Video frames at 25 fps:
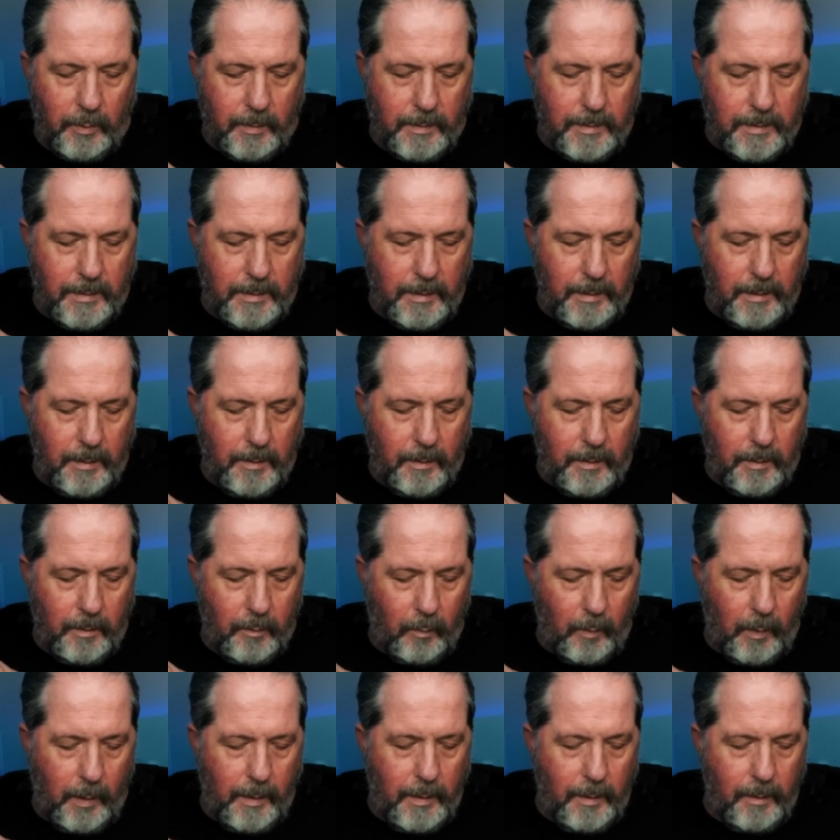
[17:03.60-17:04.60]
to see the
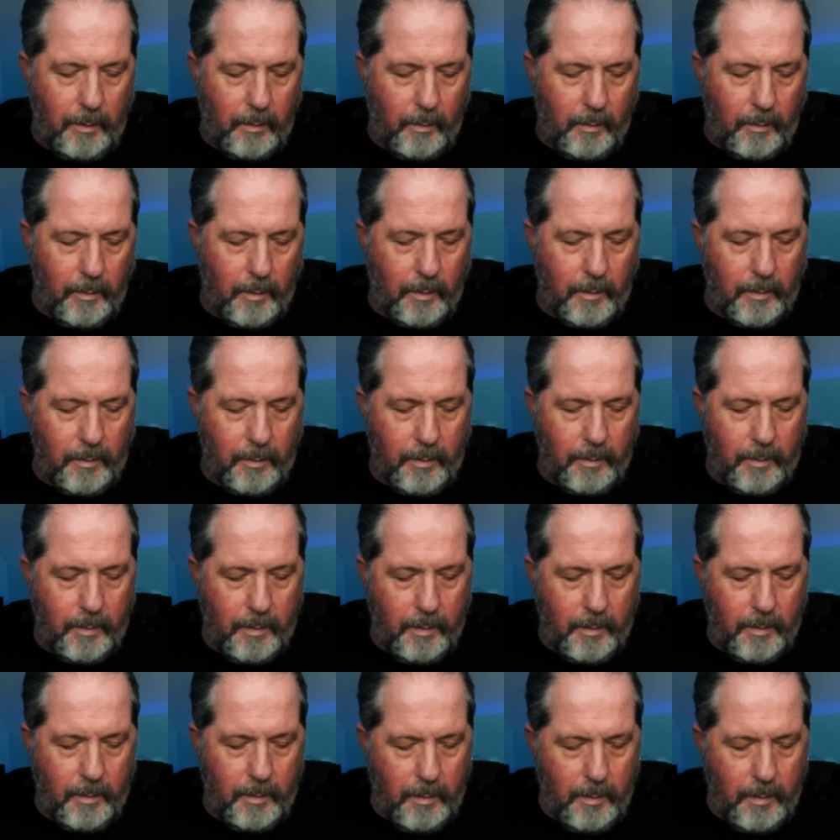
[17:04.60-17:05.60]
writing on
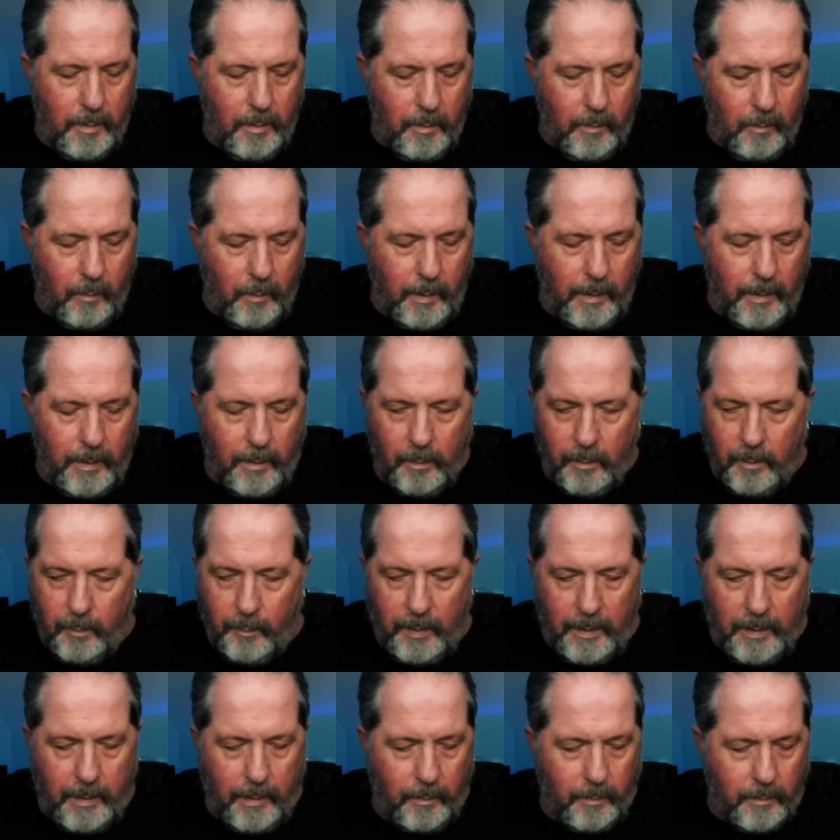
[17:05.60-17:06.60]
the
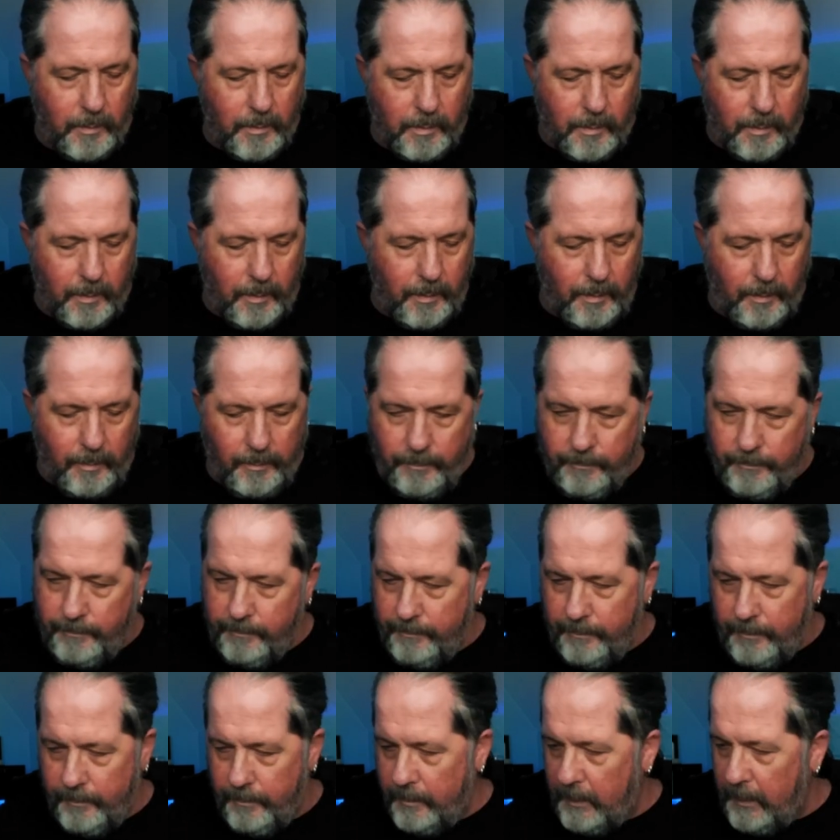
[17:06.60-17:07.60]
bottles, like,
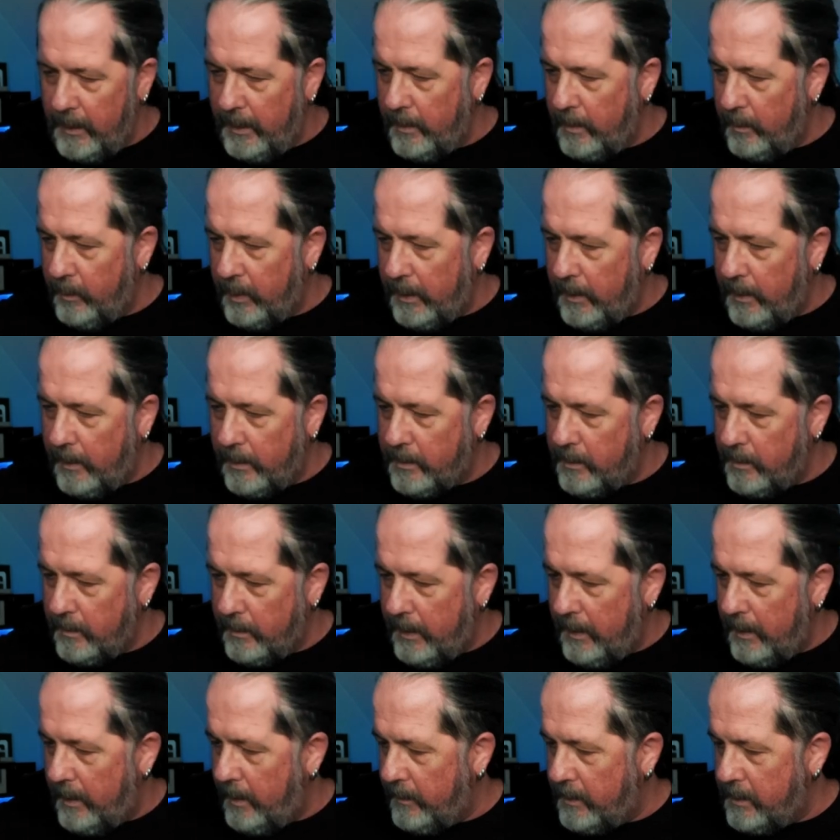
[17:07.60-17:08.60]
and the box. You
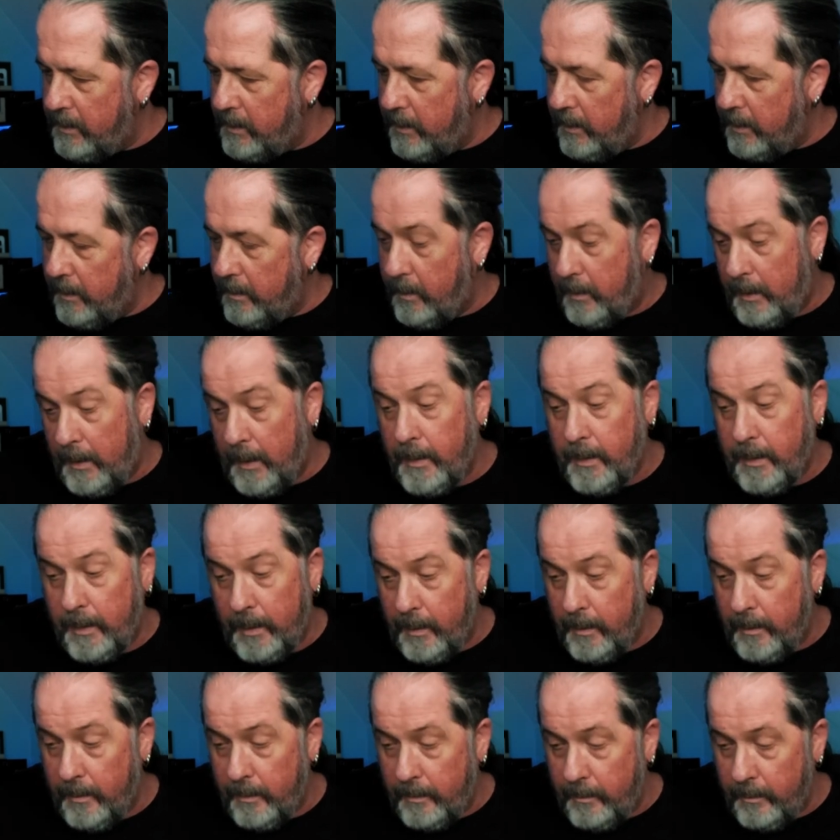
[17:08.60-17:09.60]
can't even see it. I
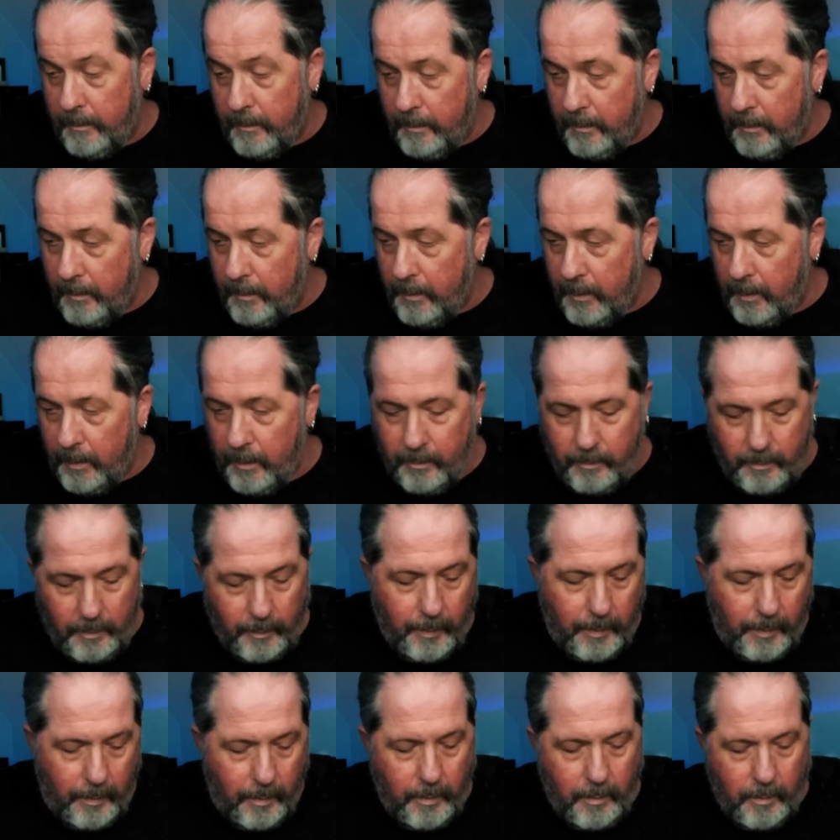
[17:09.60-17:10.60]
can't. I
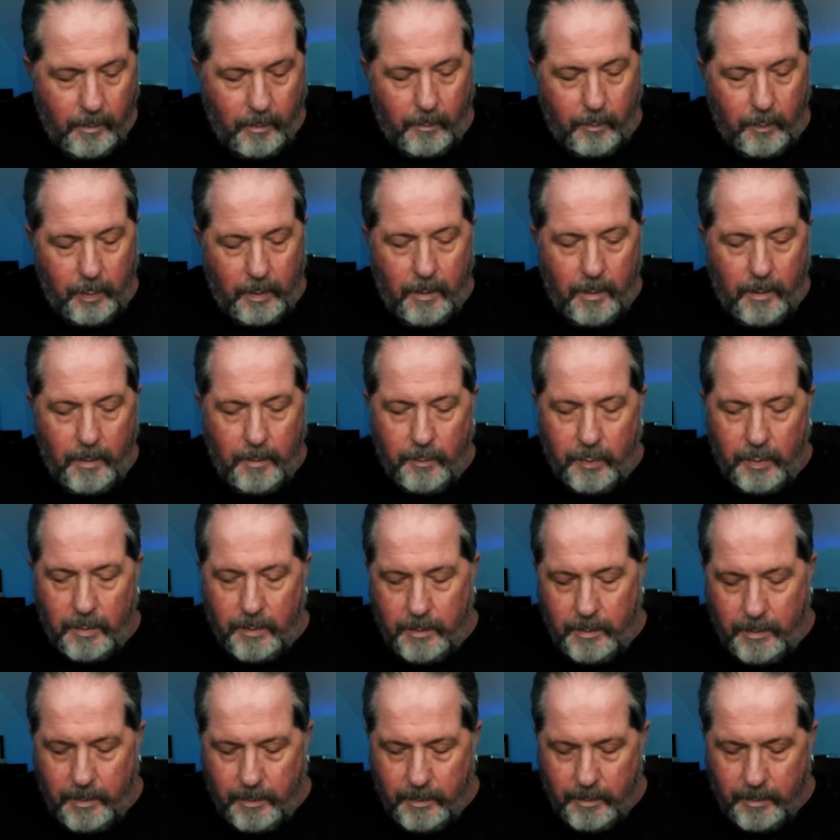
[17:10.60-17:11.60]
mean, I know I'm blind, but
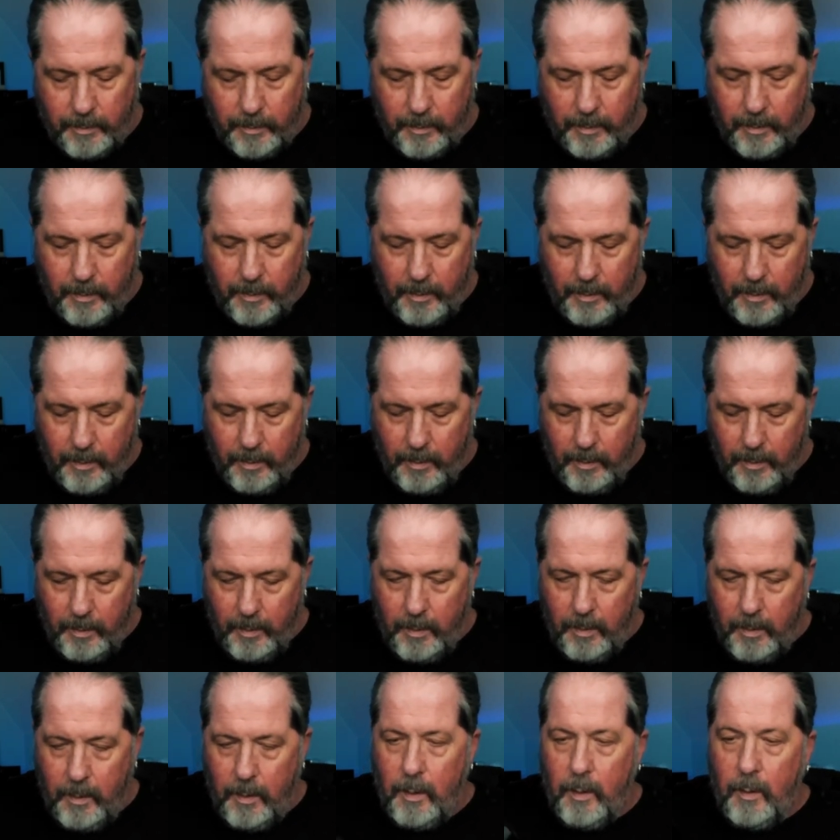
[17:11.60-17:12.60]
Jesus.
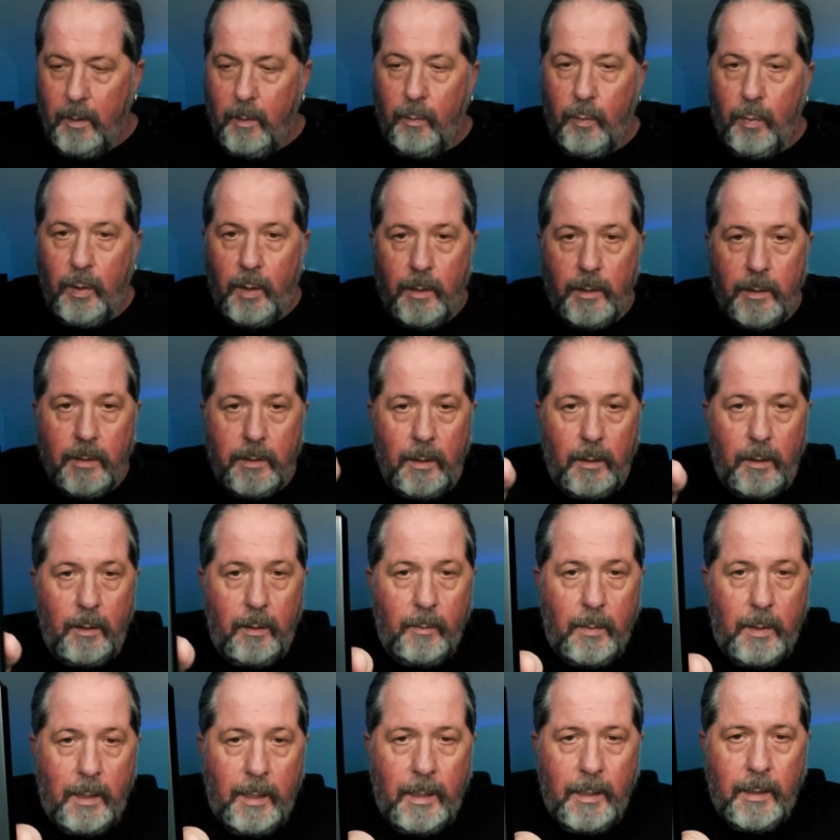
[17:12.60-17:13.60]
But
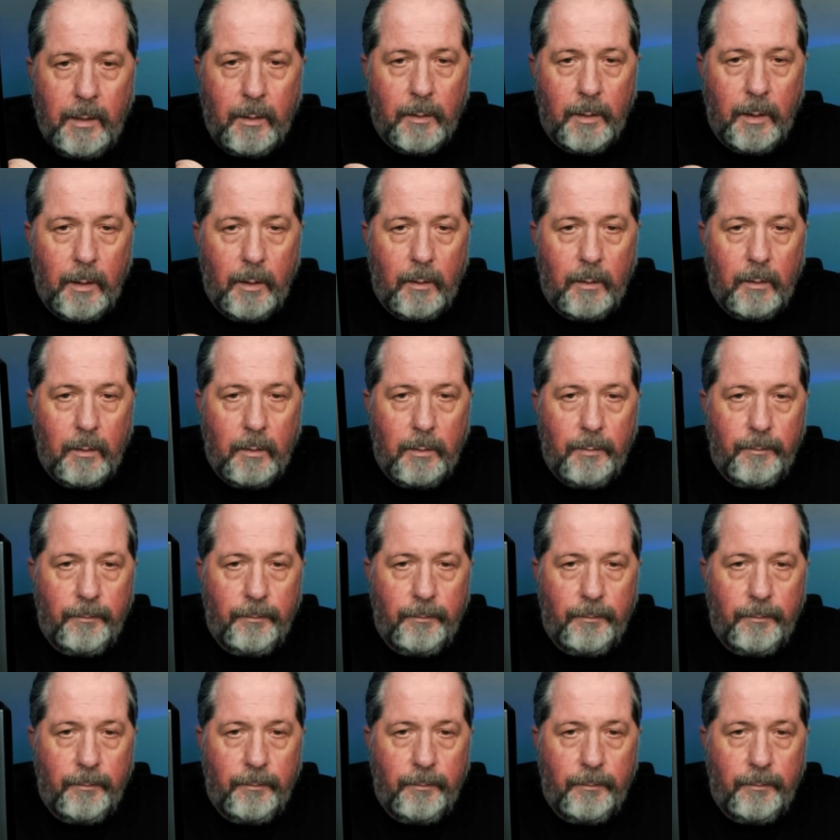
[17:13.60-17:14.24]
I don't know.